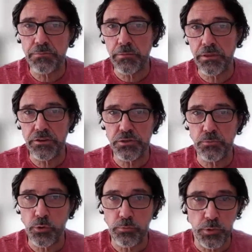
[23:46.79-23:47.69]
Maybe there's
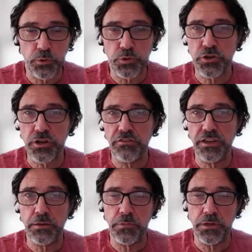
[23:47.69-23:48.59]
more boat
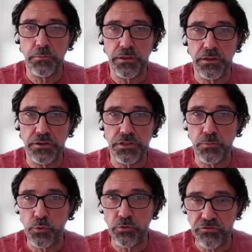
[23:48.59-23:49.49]
traffic, maybe there's
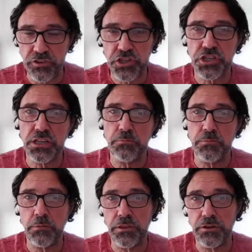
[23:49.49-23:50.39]
more fishing,
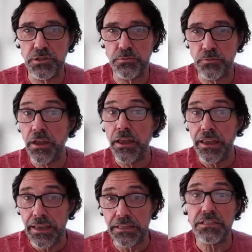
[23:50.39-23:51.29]
maybe there's
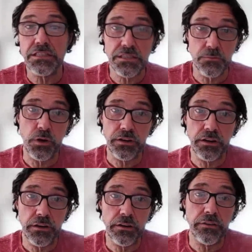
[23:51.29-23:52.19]
in one
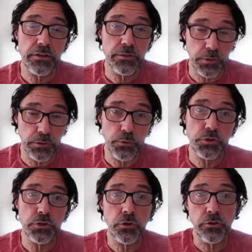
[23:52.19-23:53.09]
area there's
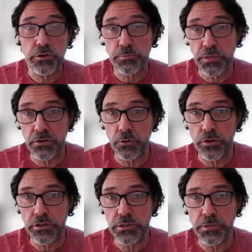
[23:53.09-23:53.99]
pollution, or there's been an
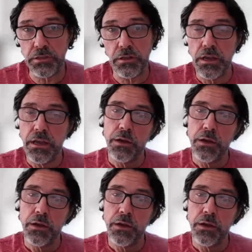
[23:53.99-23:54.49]
oil spill.